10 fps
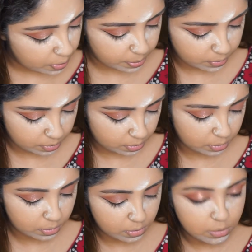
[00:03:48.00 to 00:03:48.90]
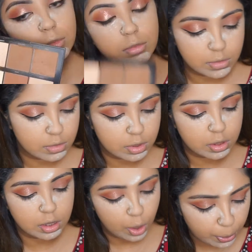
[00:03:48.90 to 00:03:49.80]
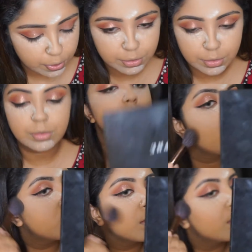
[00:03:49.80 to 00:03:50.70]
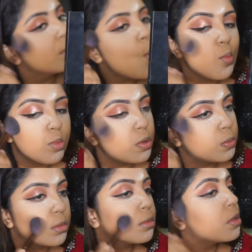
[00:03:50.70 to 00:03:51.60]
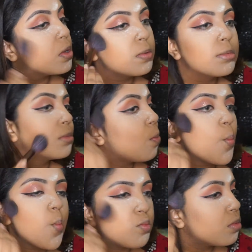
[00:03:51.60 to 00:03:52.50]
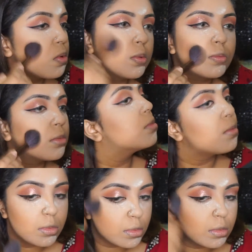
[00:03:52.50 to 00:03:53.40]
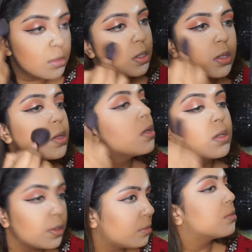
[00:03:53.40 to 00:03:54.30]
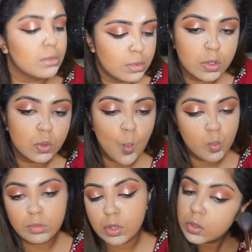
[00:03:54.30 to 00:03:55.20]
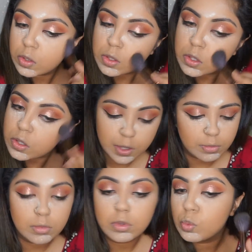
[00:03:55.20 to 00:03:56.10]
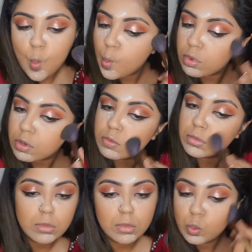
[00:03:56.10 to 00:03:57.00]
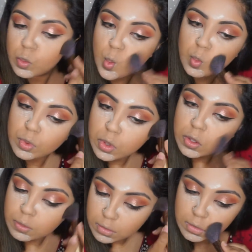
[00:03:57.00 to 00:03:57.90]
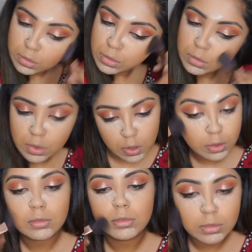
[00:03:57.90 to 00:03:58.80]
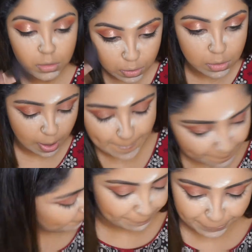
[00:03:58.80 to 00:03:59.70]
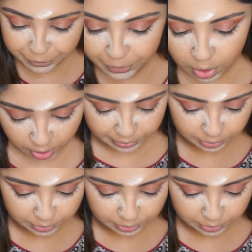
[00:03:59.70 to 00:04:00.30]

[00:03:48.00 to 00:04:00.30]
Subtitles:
I'm also gonna bake because it's Eid. You can go an extra mile, right? If you have some time. If you don't have time, just slab on the powder everywhere and you're good to go.